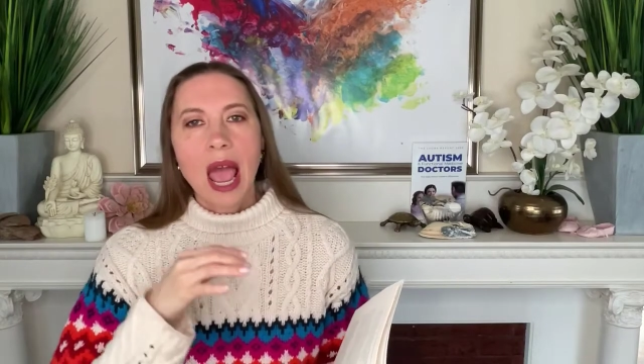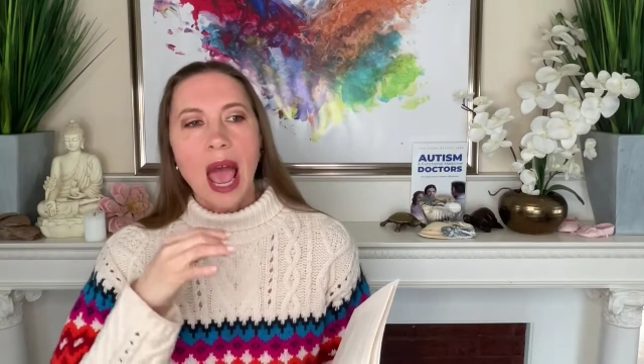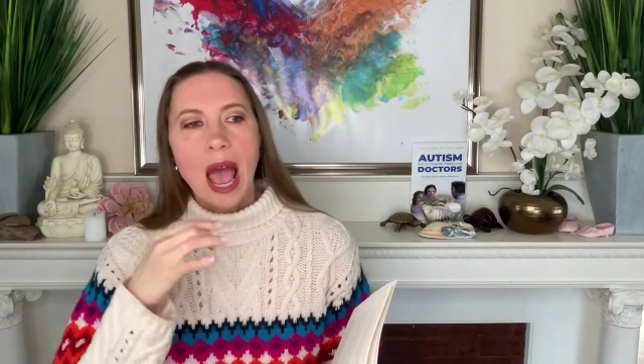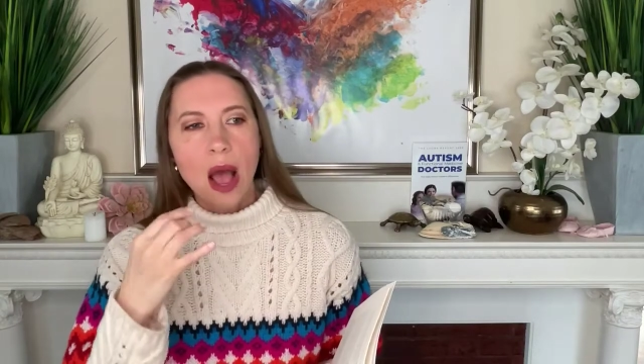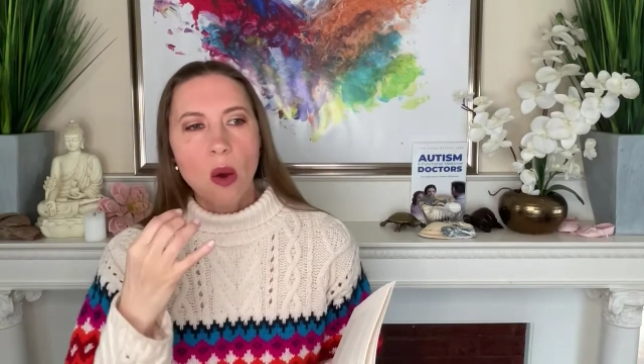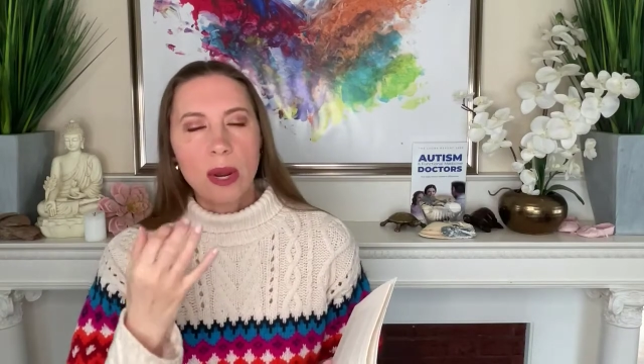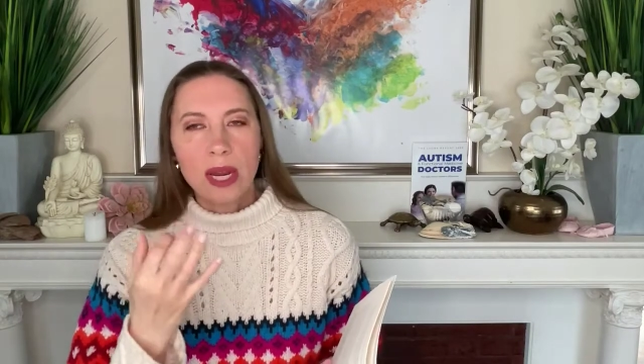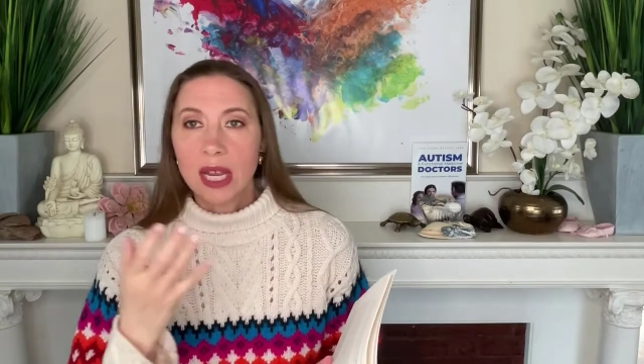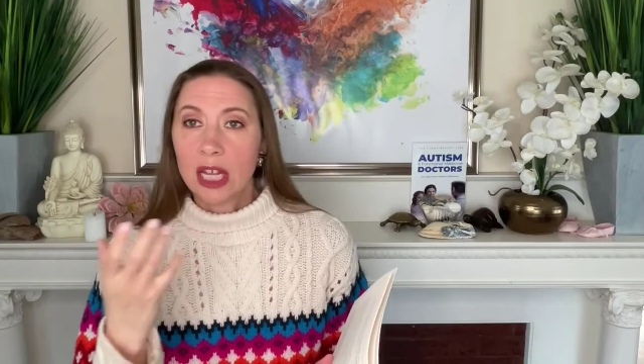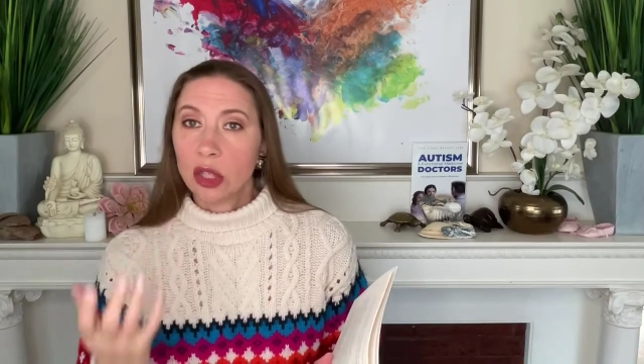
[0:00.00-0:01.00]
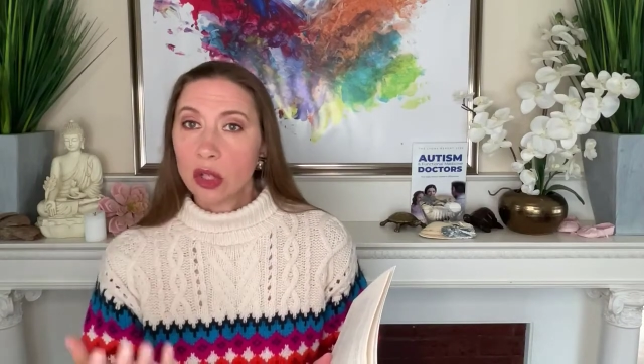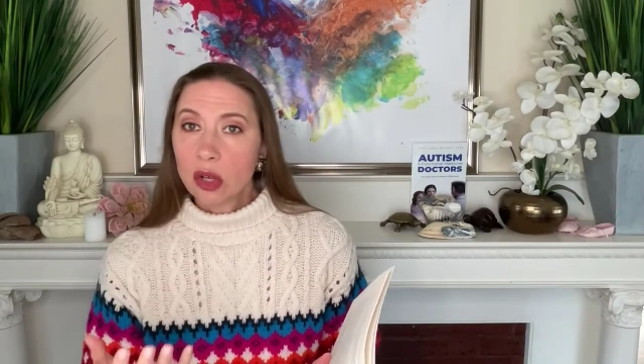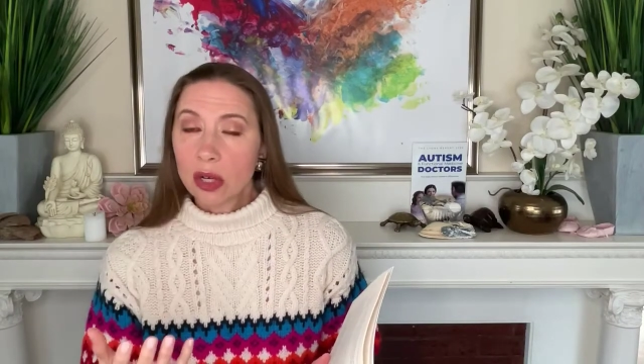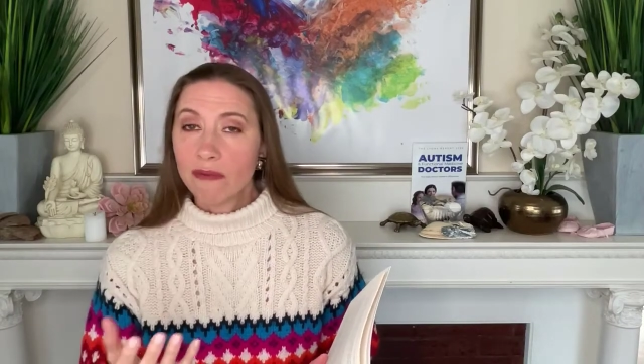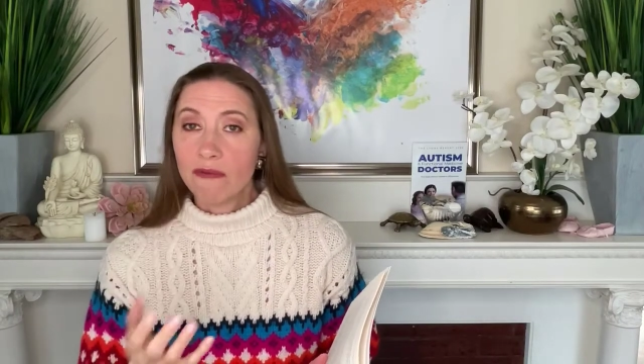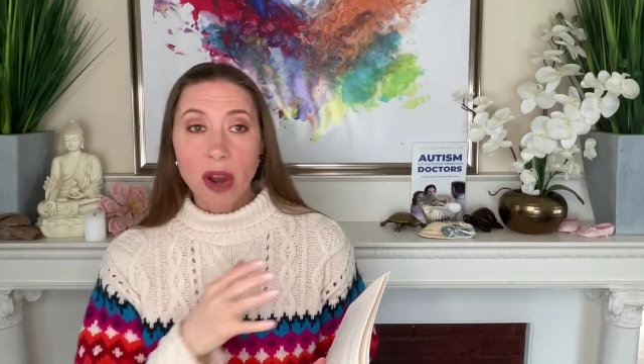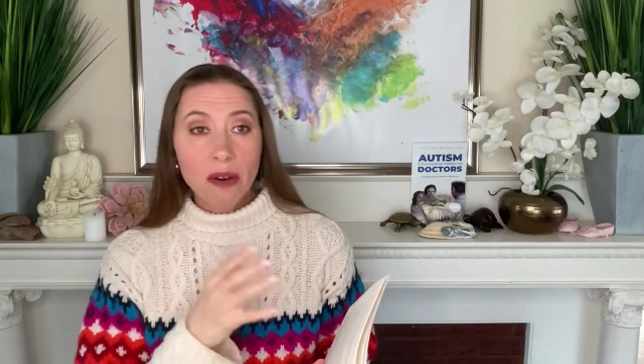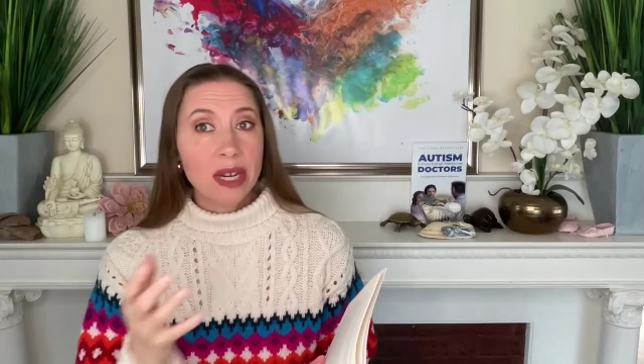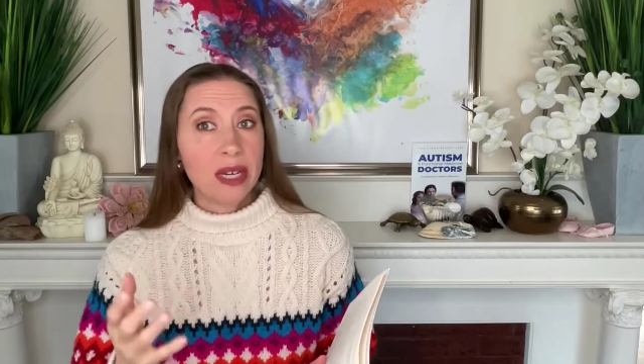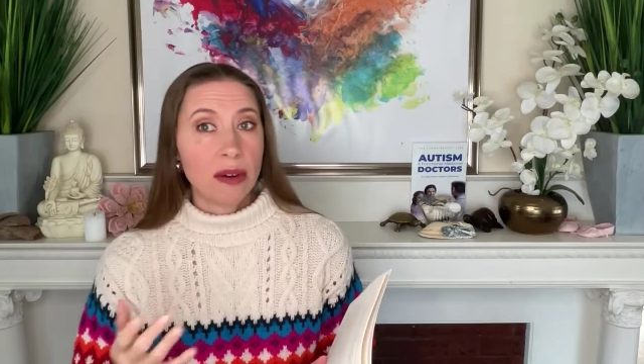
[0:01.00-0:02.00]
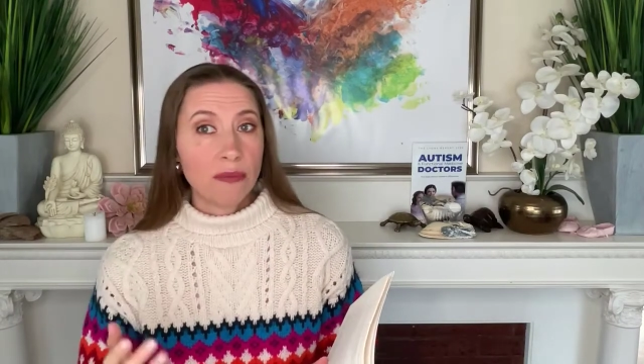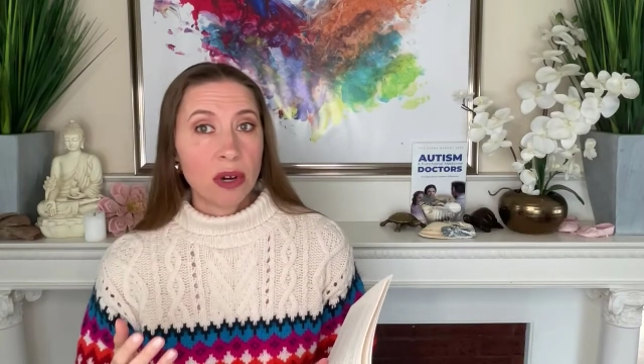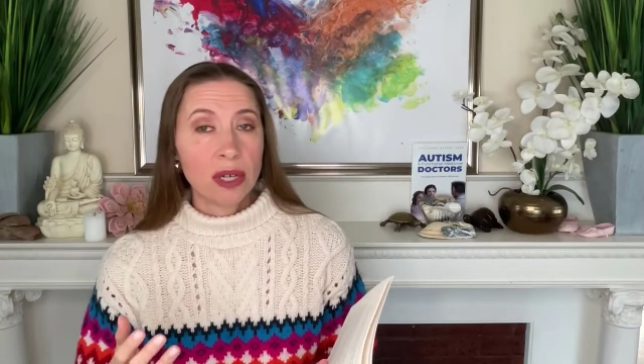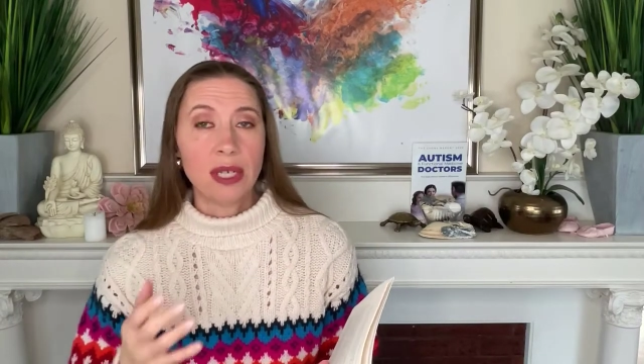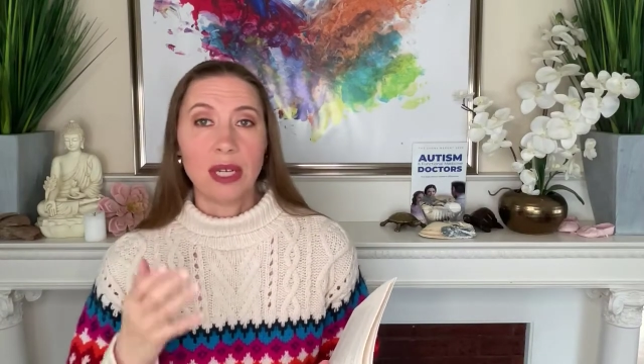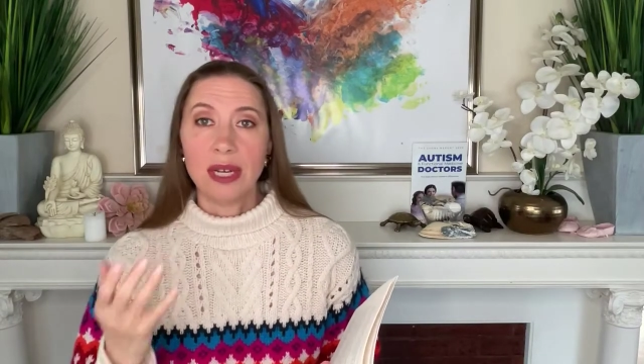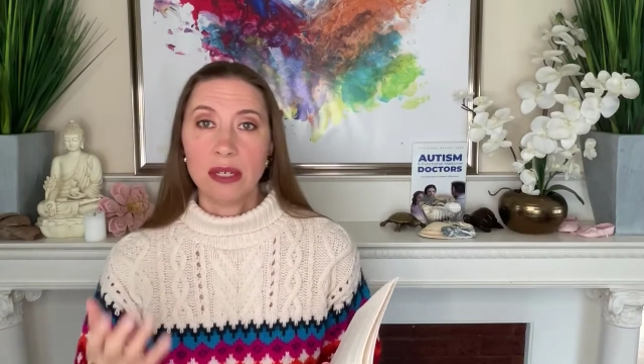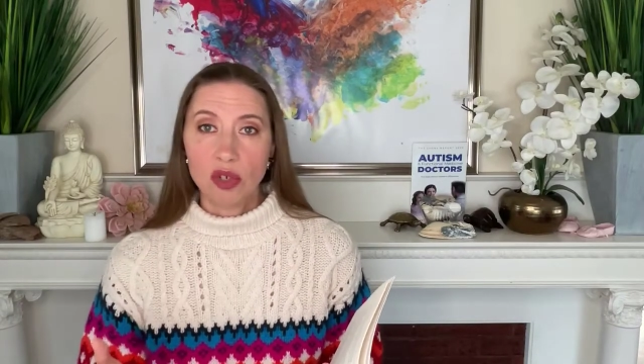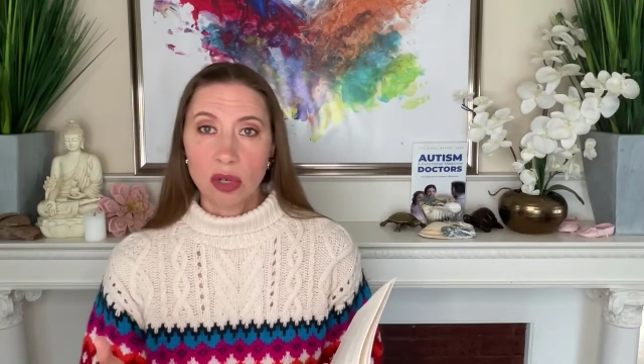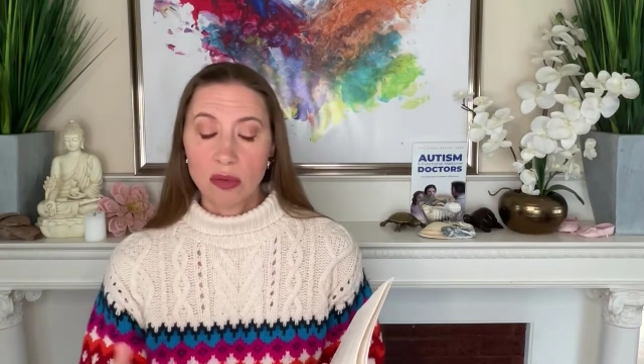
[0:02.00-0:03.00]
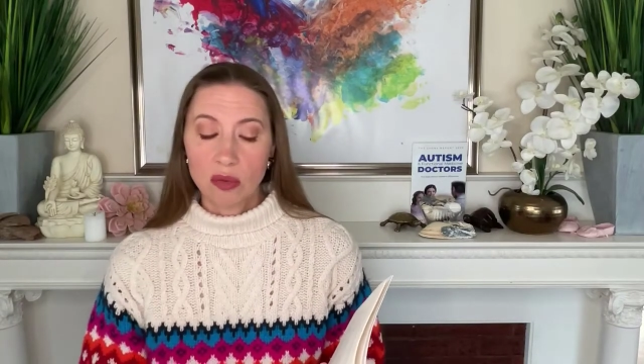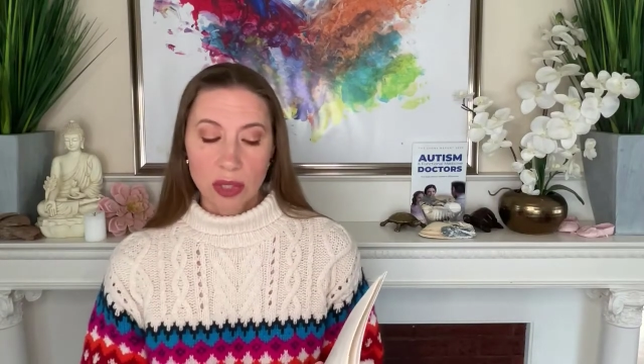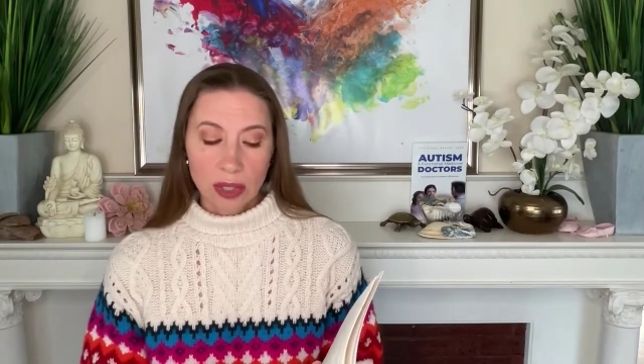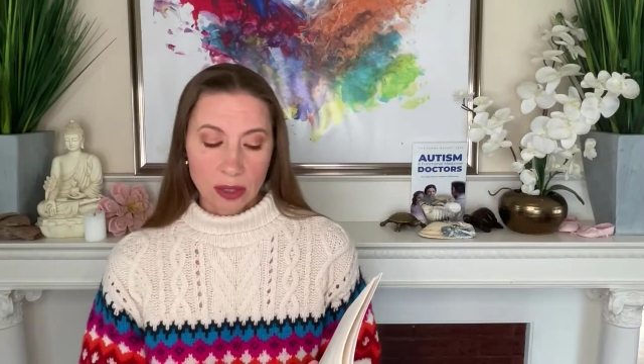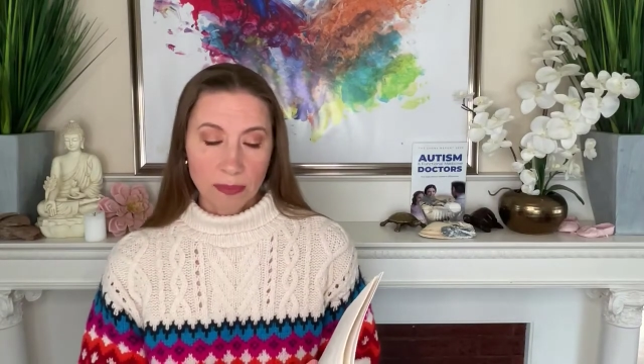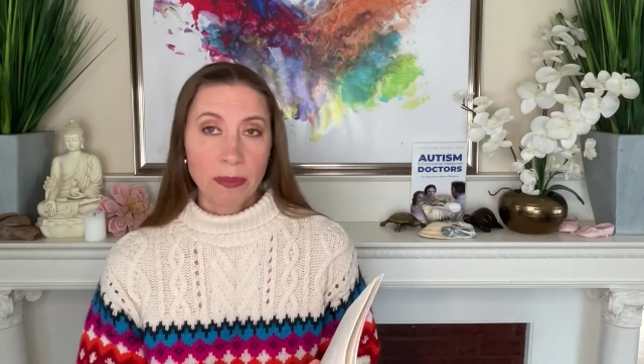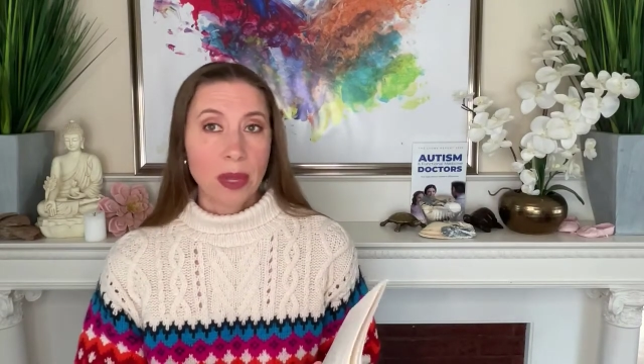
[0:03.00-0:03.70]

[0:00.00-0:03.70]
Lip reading: how it can look very different in children,